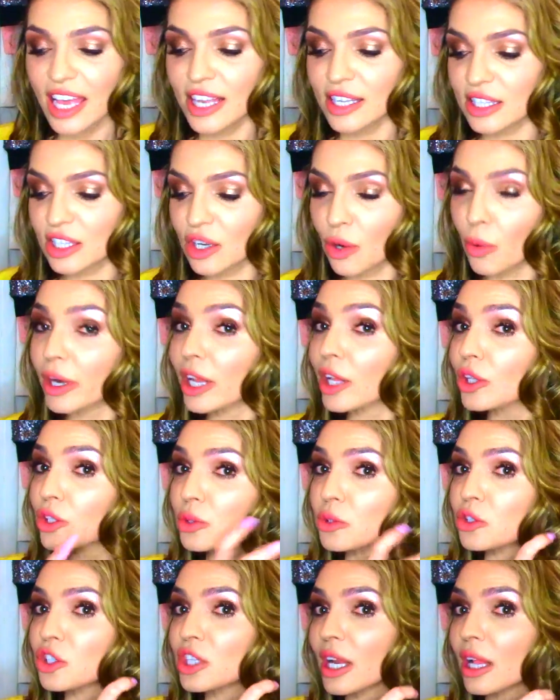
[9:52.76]
So what I'll
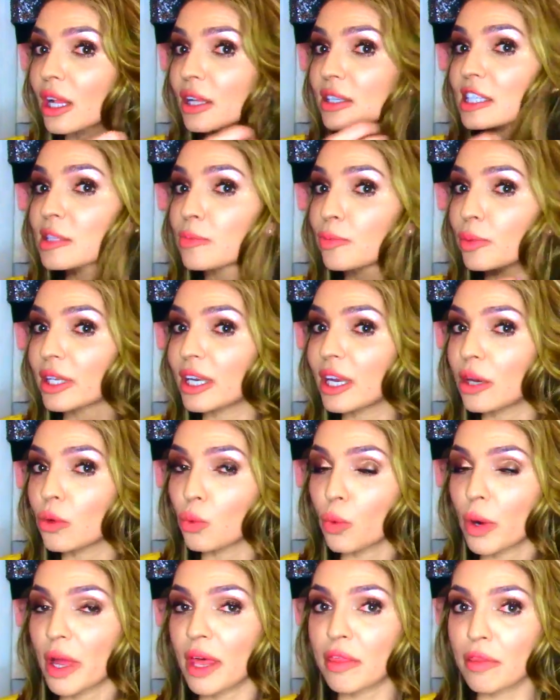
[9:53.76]
do is that I'll split it
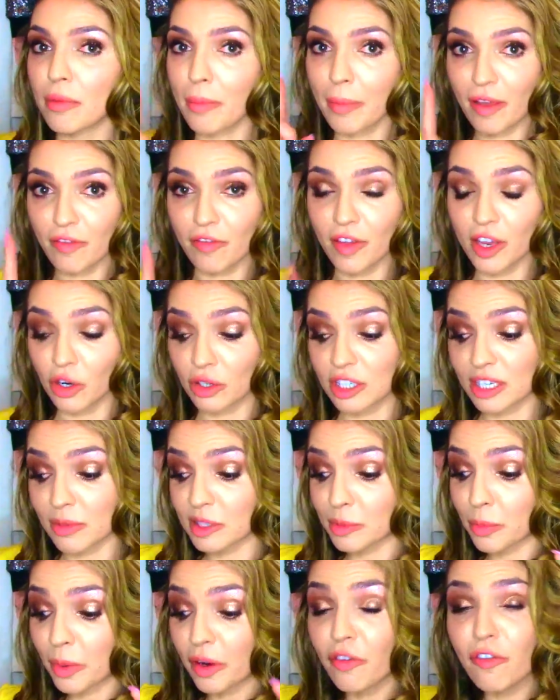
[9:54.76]
with my
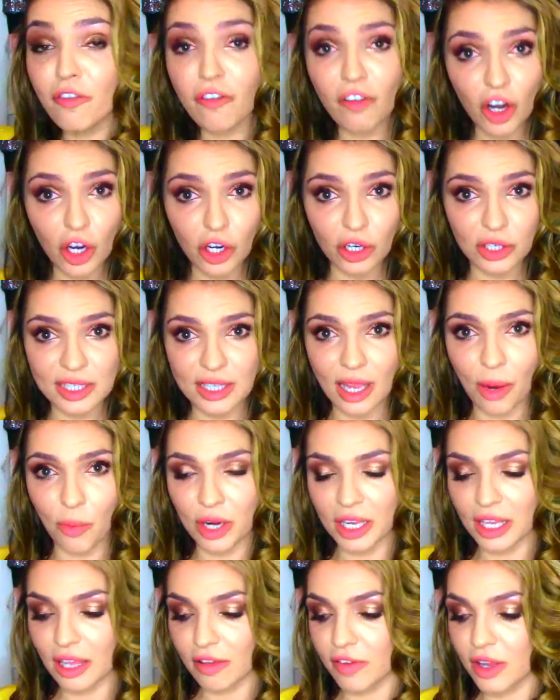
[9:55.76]
fingertips. But first, I
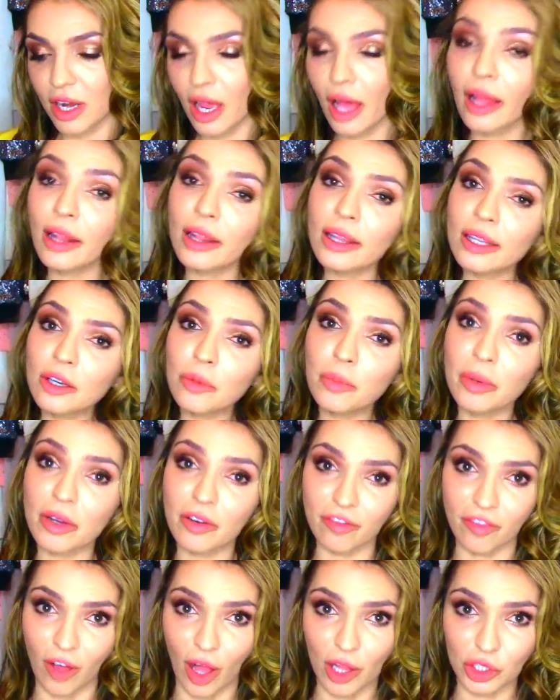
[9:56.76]
want to give it a little bit
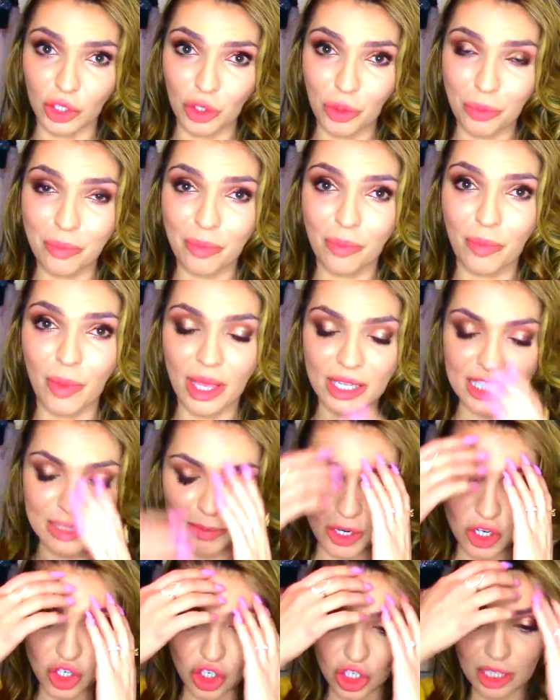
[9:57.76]
of volume,
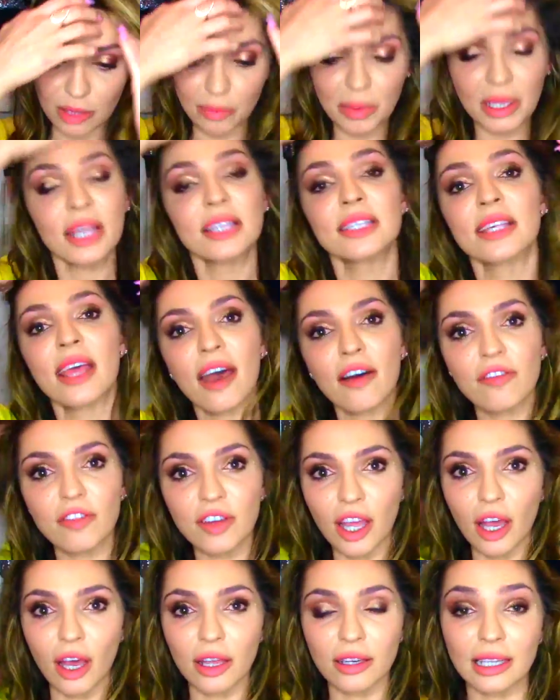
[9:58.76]
especially because I
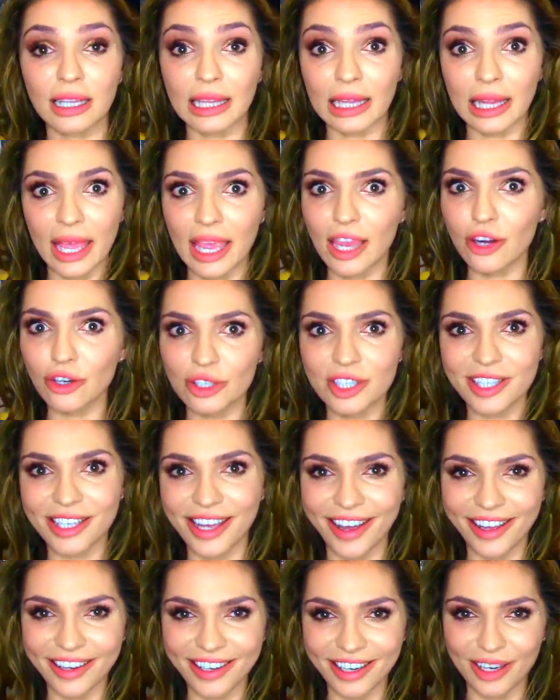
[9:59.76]
haven't gotten layers
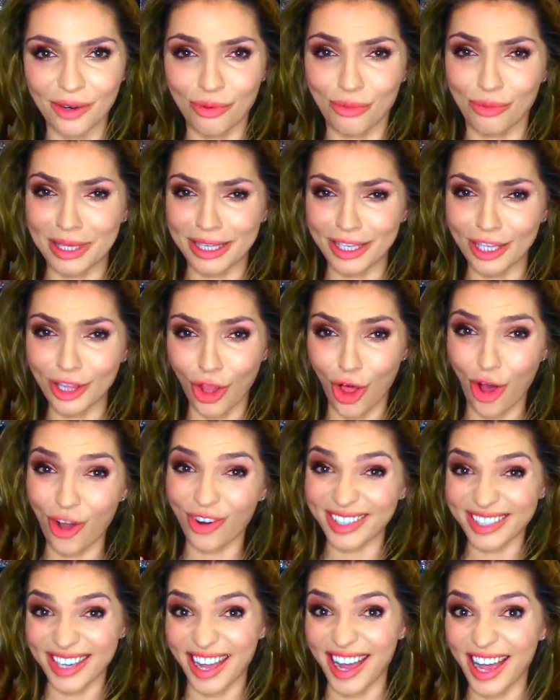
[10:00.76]
cut in a really
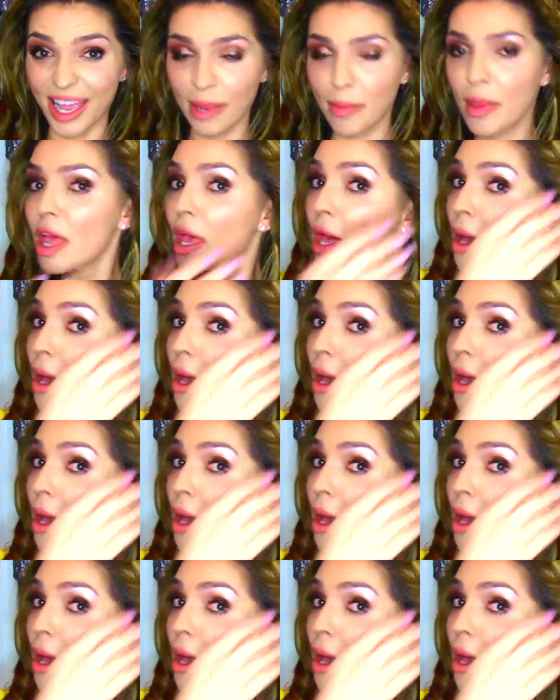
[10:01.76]
long time.